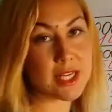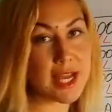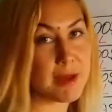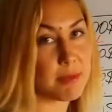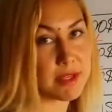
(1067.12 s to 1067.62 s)
going to
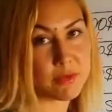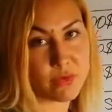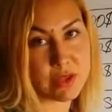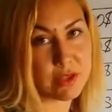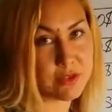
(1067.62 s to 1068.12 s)
happen
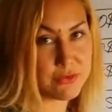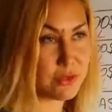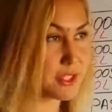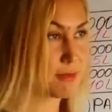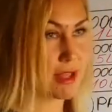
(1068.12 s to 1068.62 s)
in the
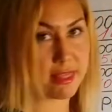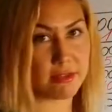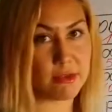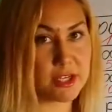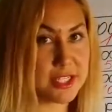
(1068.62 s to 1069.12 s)
first month or